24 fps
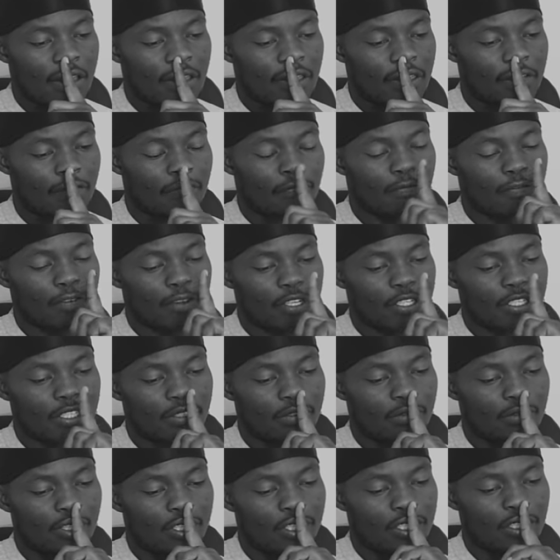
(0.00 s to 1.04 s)
the first
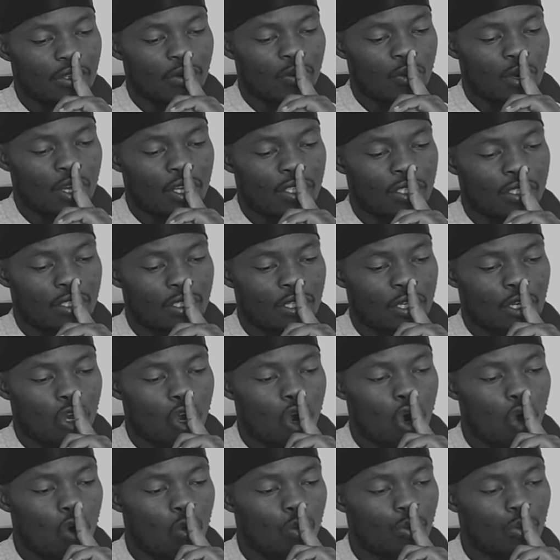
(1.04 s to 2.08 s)
reason was the
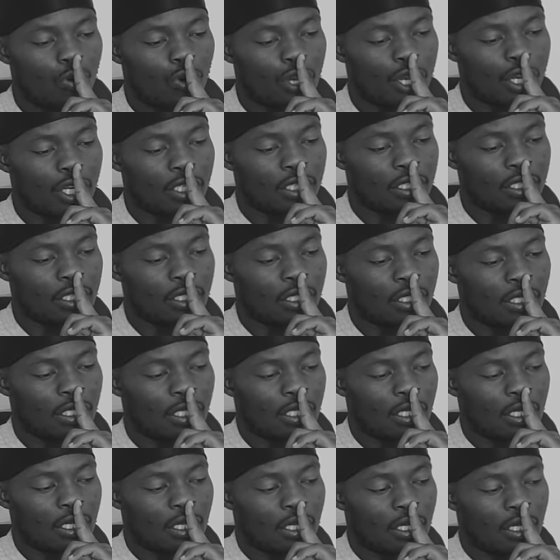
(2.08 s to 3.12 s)
corporate
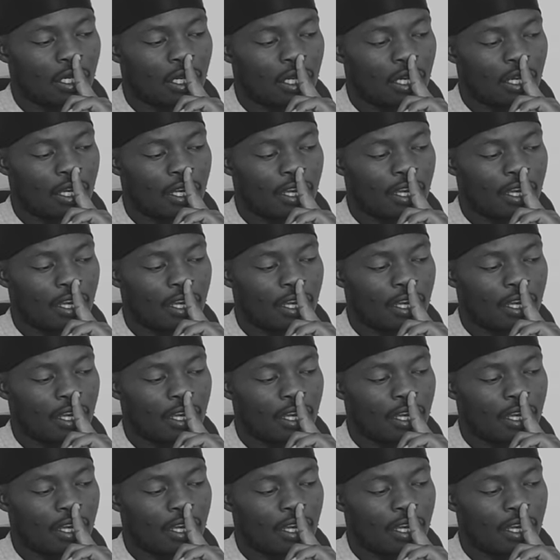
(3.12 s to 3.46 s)
uh,